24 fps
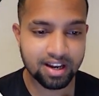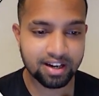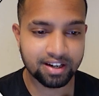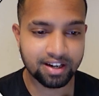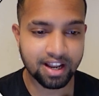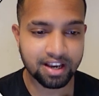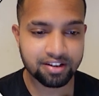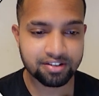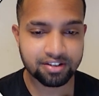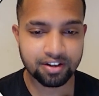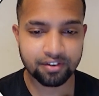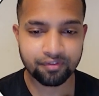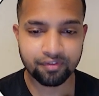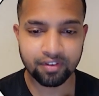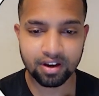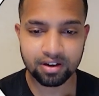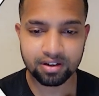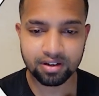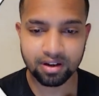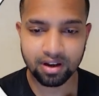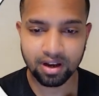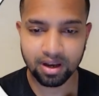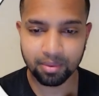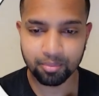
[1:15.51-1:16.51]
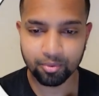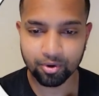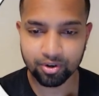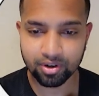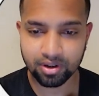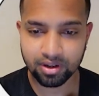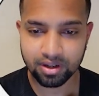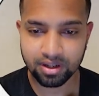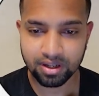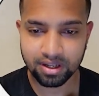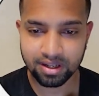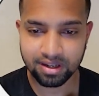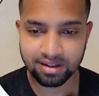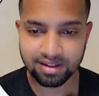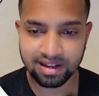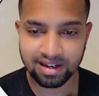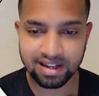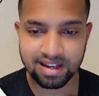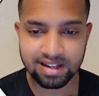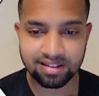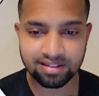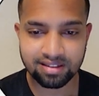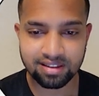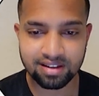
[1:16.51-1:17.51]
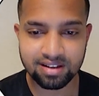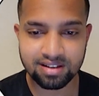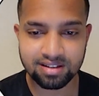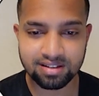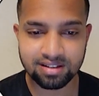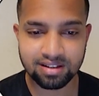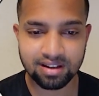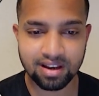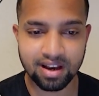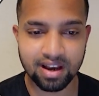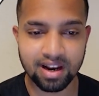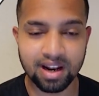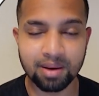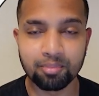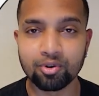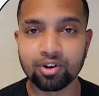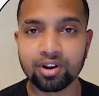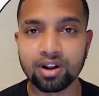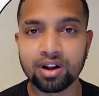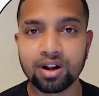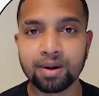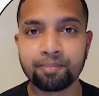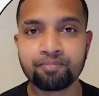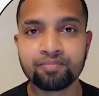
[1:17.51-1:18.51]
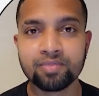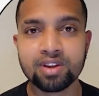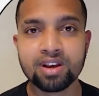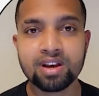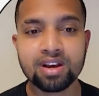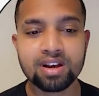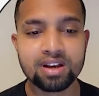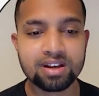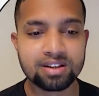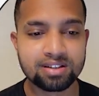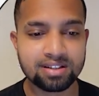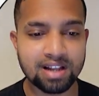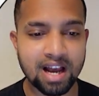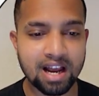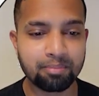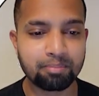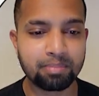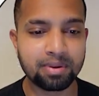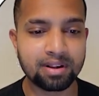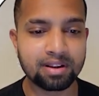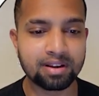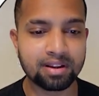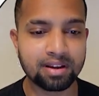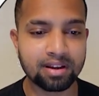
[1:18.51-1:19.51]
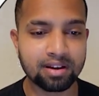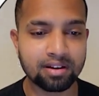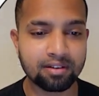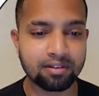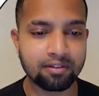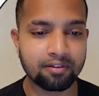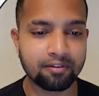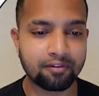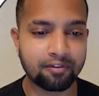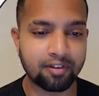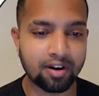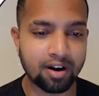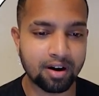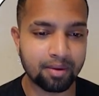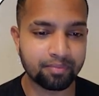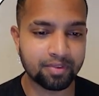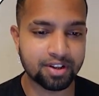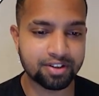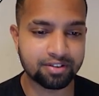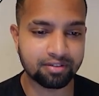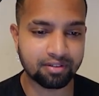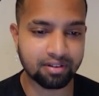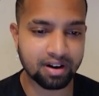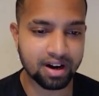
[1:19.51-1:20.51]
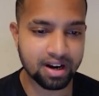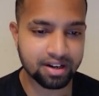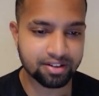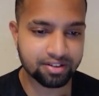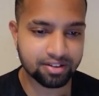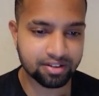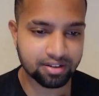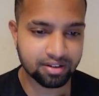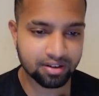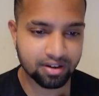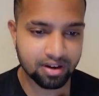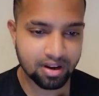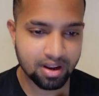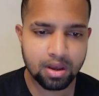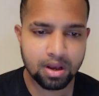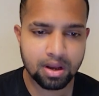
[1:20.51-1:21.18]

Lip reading: text effect, I'm gonna delete this and I'm gonna start building from the scratch.